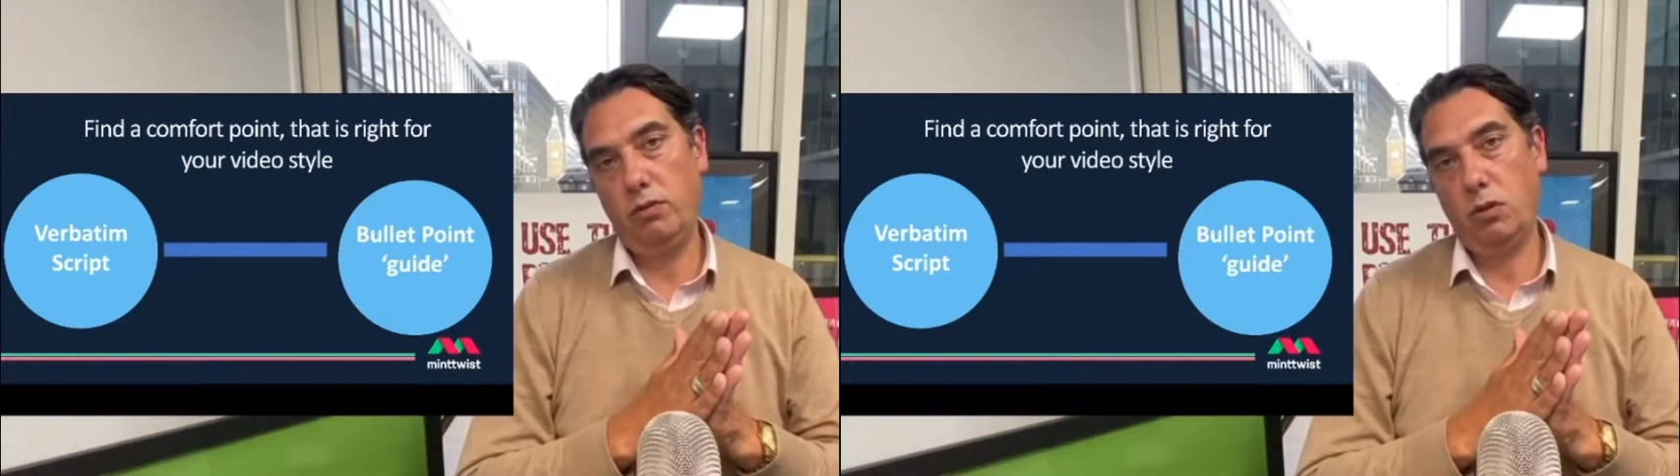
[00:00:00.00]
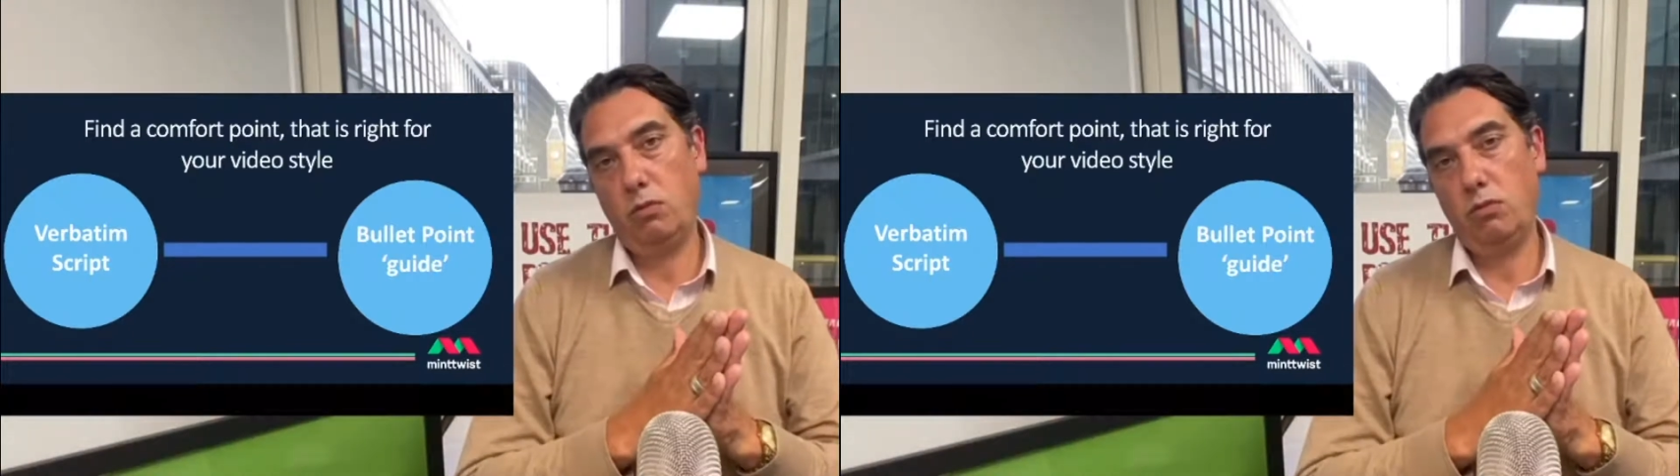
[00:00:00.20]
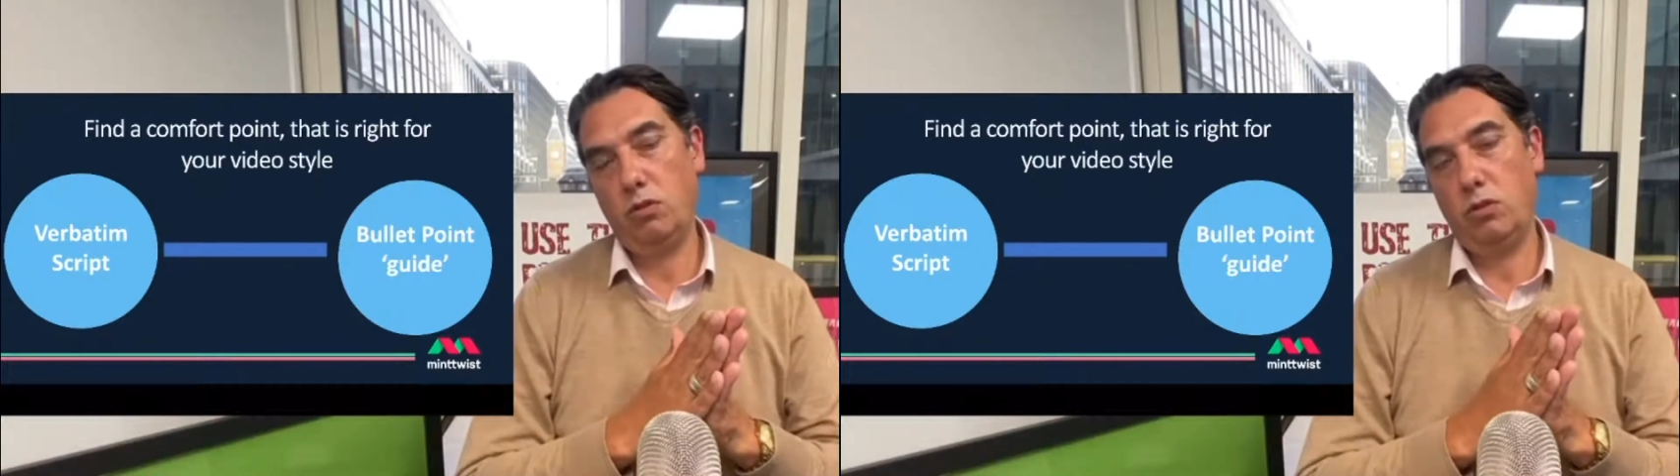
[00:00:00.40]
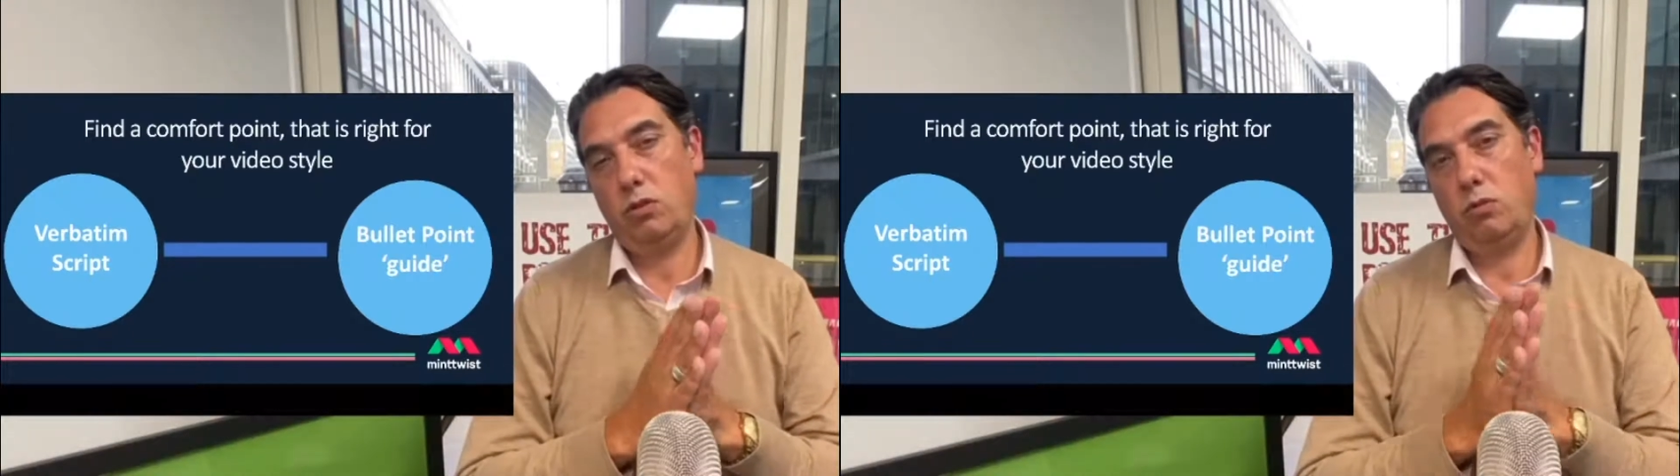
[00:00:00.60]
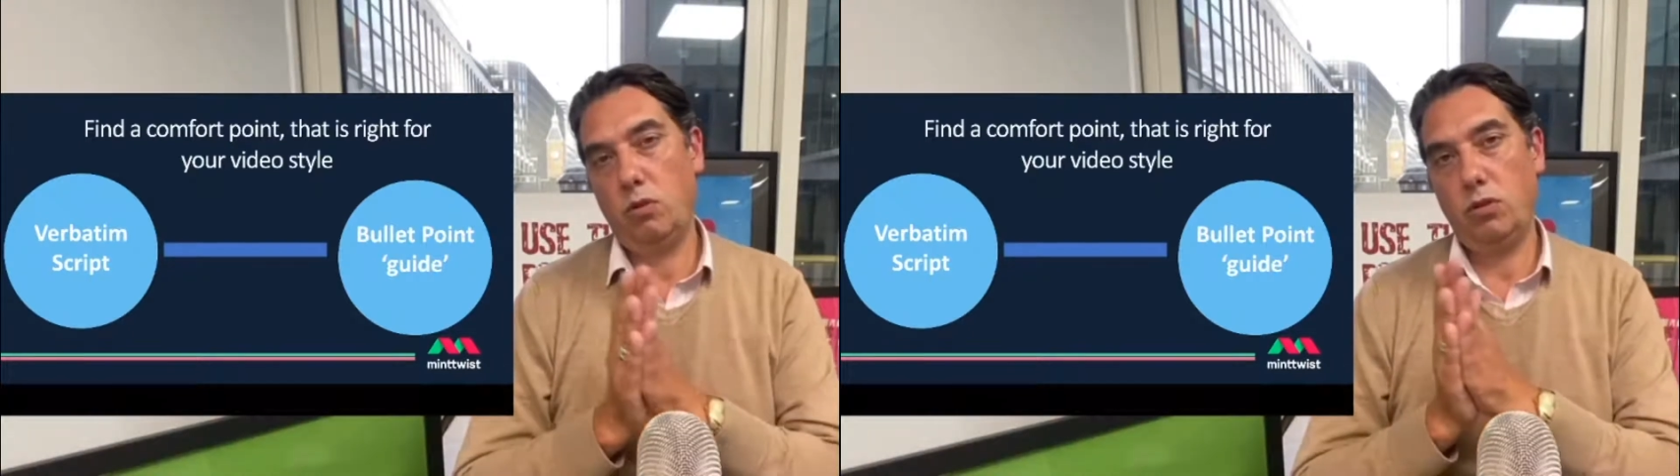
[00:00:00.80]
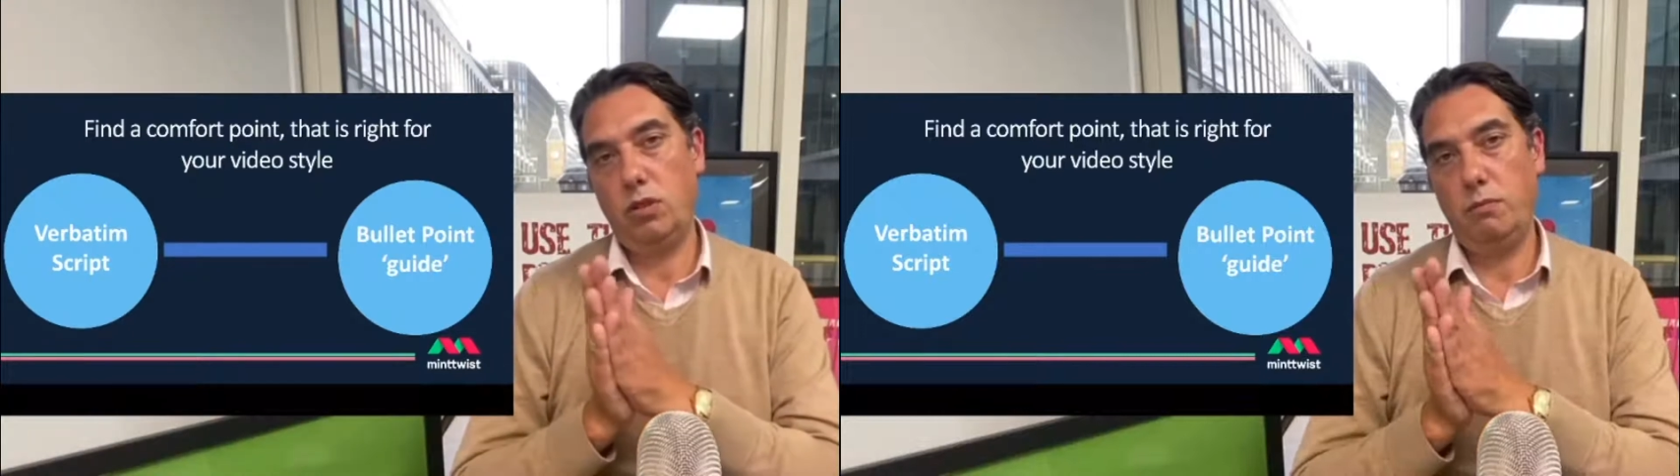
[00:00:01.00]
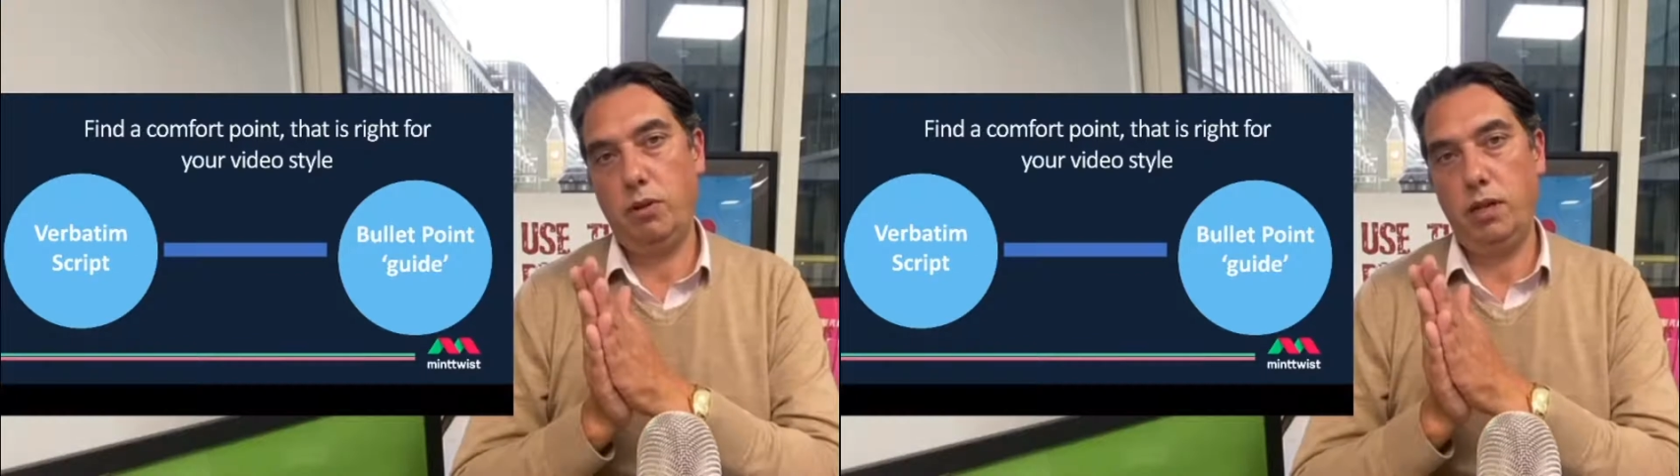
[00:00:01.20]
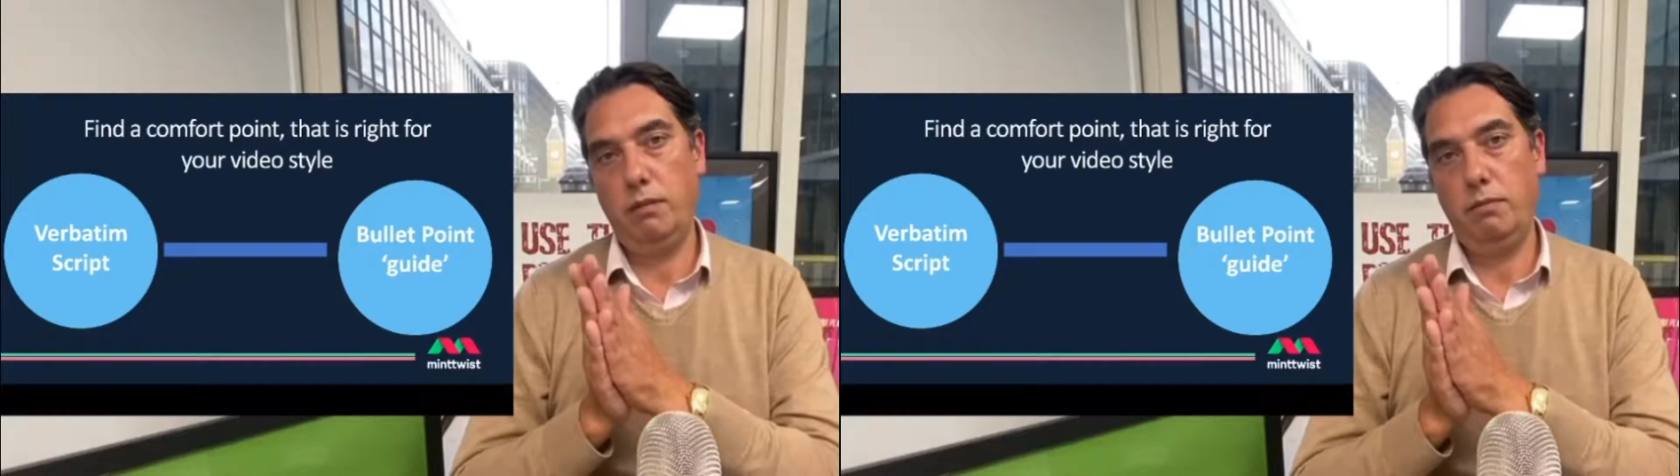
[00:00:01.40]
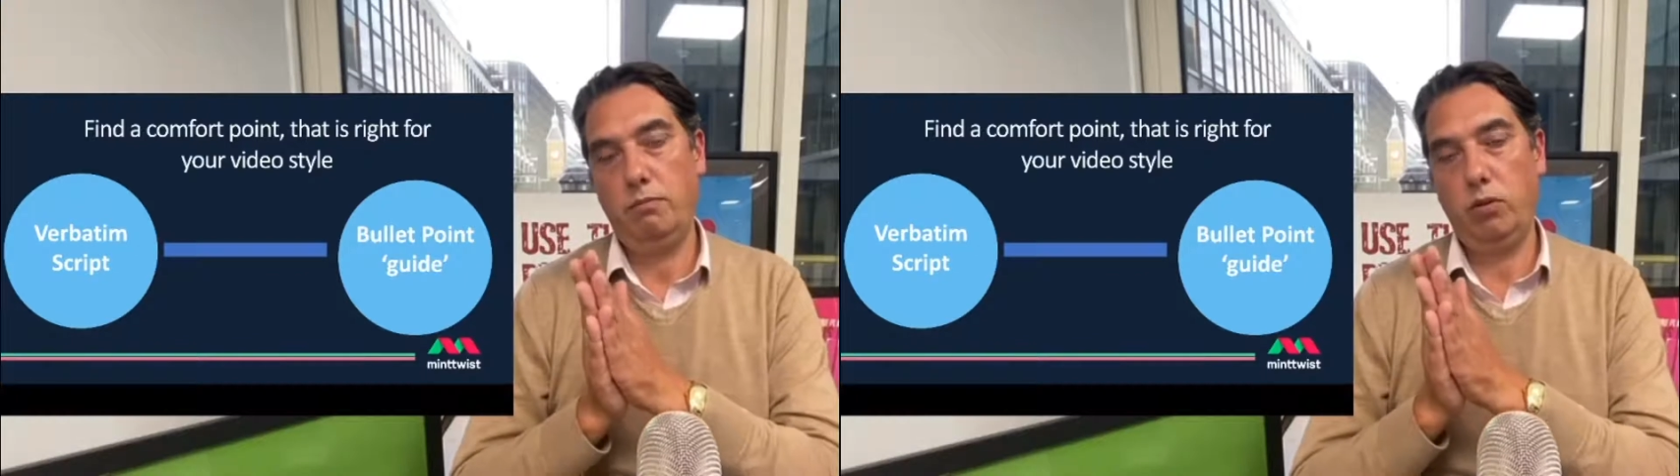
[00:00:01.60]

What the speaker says: towards the bullet